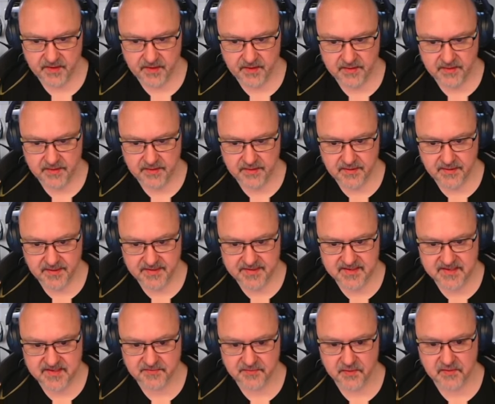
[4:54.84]
I
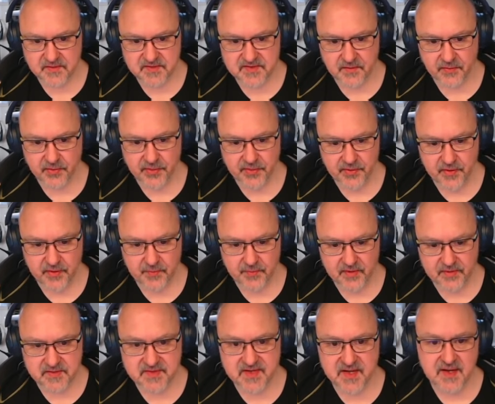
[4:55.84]
need to focus on
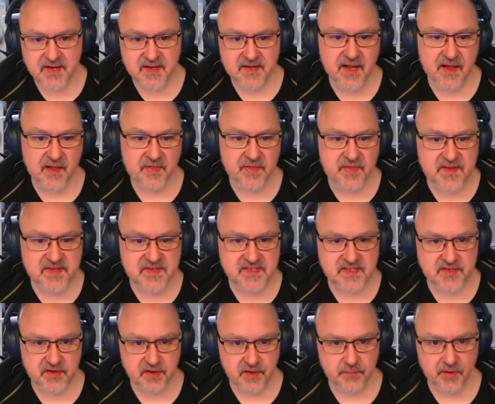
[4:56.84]
thermos. Now, this
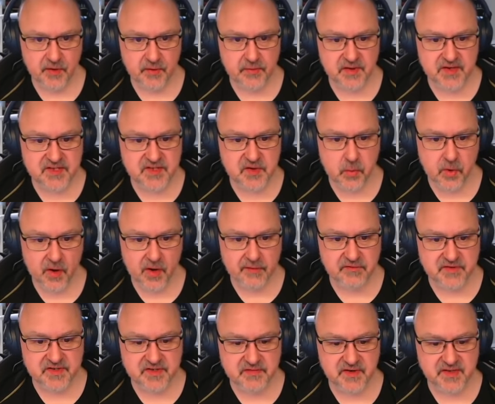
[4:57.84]
thermo is quite
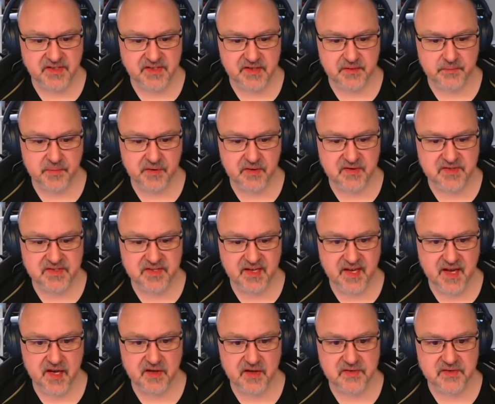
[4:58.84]
restricted because I
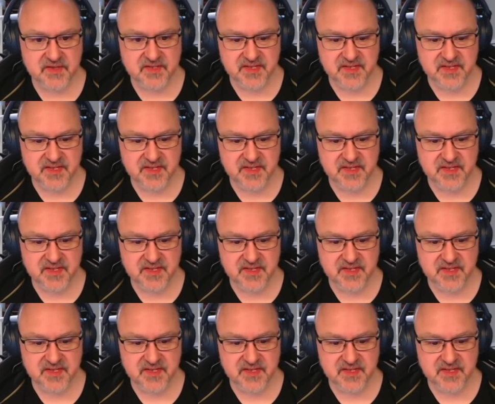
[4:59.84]
can't use